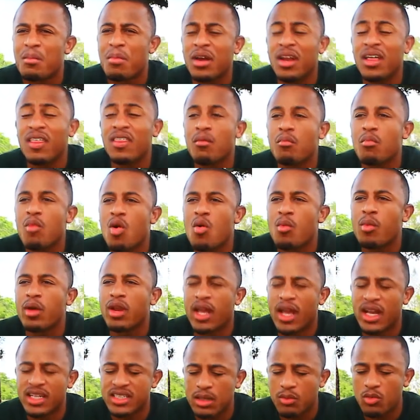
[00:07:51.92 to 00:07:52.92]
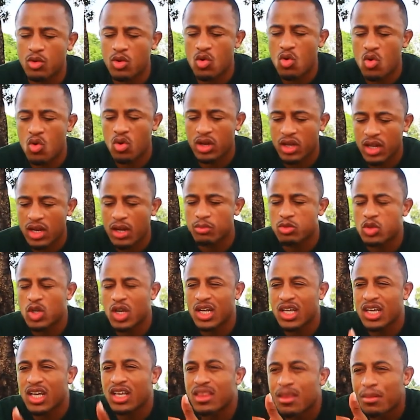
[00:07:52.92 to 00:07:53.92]
but in the moment, as I'm recording and I'm
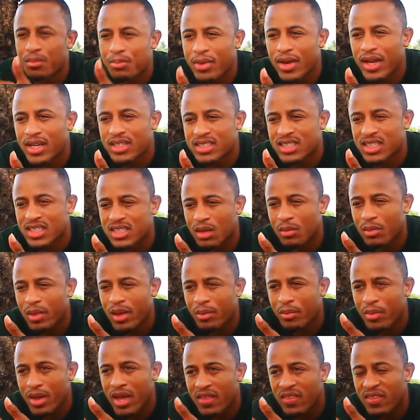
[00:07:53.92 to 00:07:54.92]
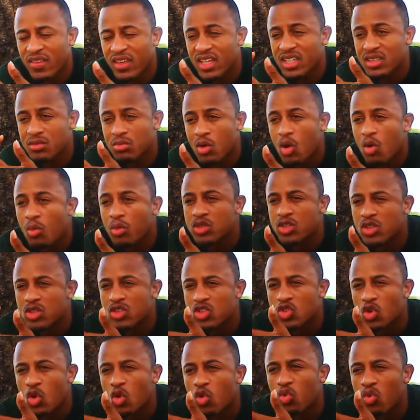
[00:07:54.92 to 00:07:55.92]
trying to get the best, because I'm like, man, these moments are
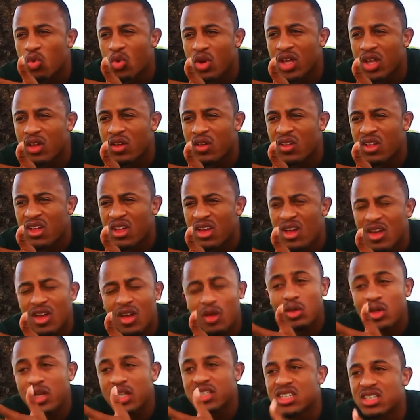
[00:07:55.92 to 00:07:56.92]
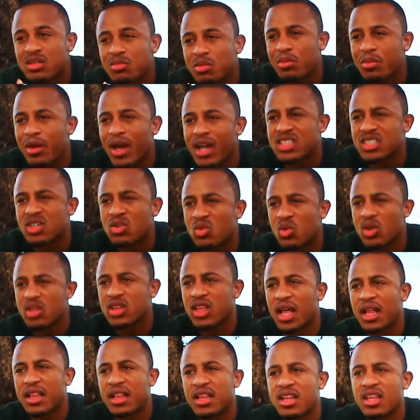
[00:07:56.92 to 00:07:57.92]
so real. It, it, took me back to
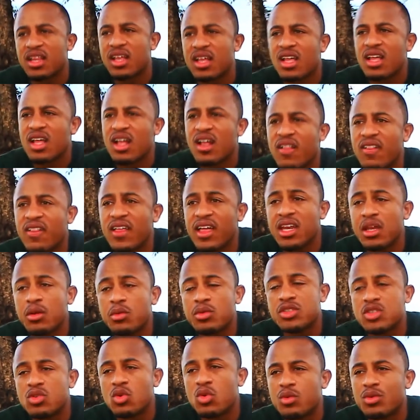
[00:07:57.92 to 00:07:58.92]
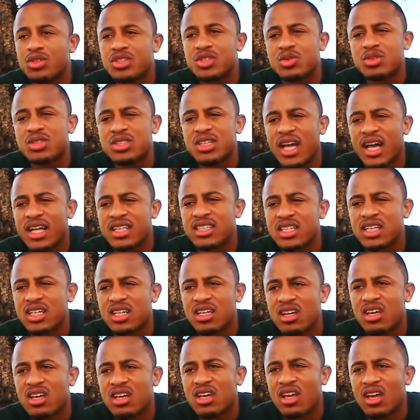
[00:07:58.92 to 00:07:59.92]
what that lady was doing when she was
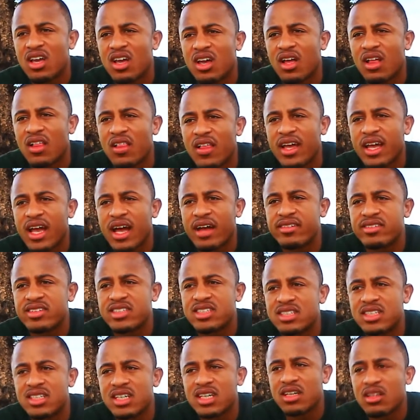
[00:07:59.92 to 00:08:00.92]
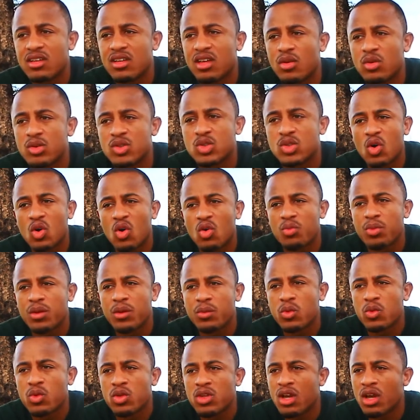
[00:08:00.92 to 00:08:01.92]
dancing. Like I've seen, grown
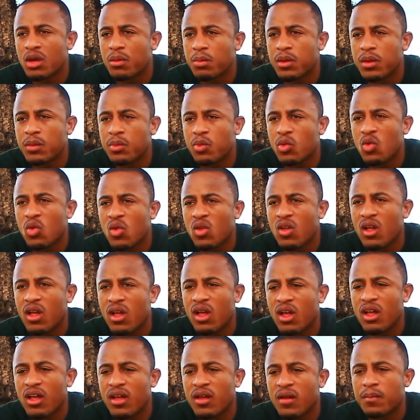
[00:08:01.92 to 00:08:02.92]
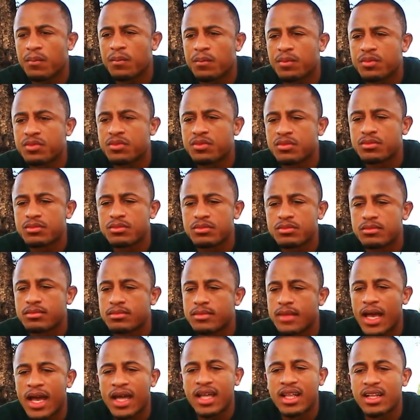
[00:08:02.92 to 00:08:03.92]
people, young people, uh,
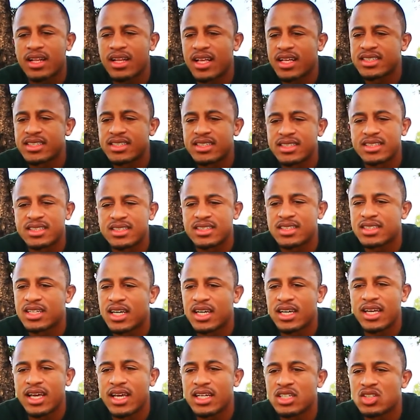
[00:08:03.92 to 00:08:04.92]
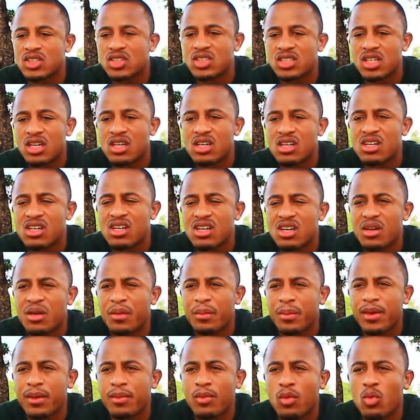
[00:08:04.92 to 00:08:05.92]
adolescents, teenagers.
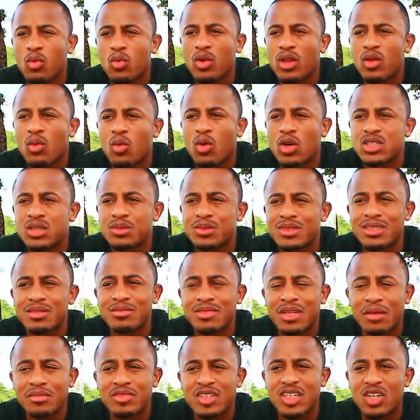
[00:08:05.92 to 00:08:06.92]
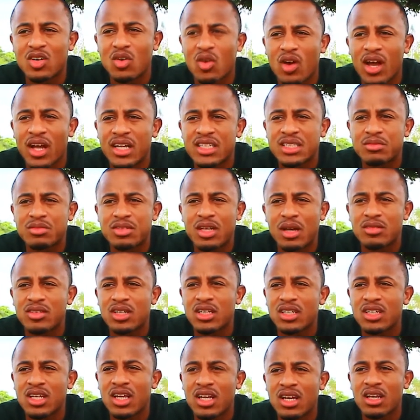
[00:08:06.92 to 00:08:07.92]
People really worshiped me. Sometimes they cried, sometimes
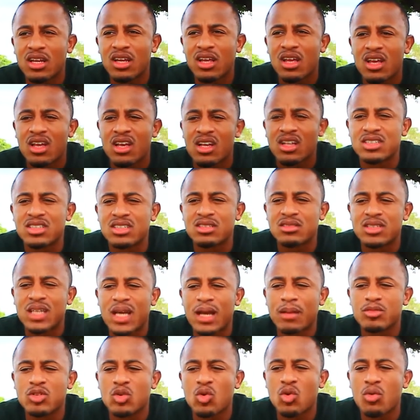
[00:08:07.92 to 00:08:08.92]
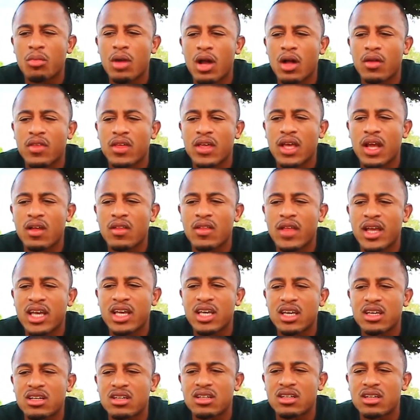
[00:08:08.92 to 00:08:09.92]
they didn't. Sometimes they were mouthing out
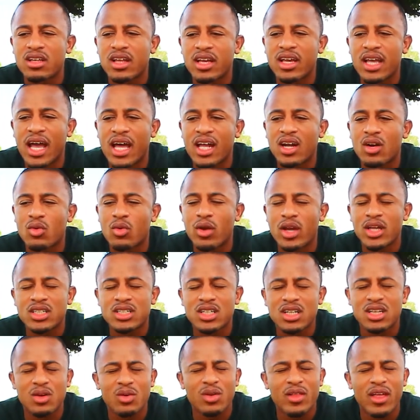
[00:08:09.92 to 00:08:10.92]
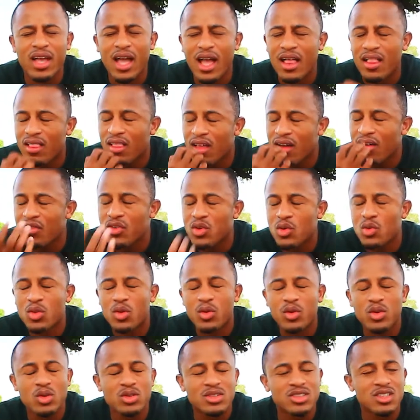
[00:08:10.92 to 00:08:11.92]
like like adoration. They were like, "I love you."
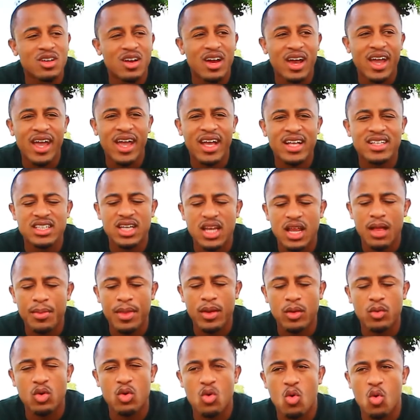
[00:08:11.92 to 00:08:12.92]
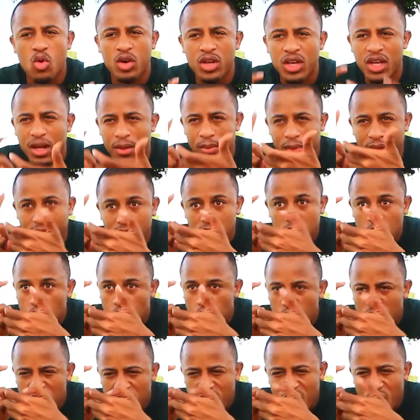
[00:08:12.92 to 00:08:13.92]
They were using their hands, and I'm like recording it. I'm like
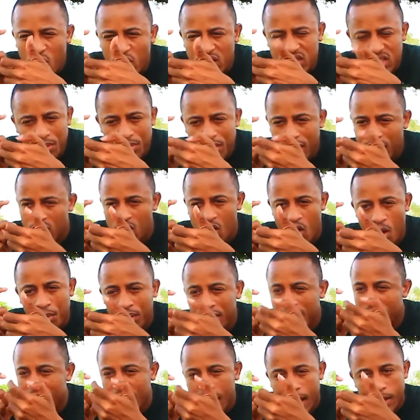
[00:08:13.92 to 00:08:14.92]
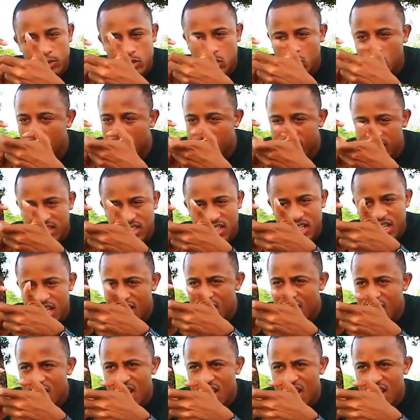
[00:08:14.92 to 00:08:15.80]
really focused. I'm like, "No, I'm gonna capture this.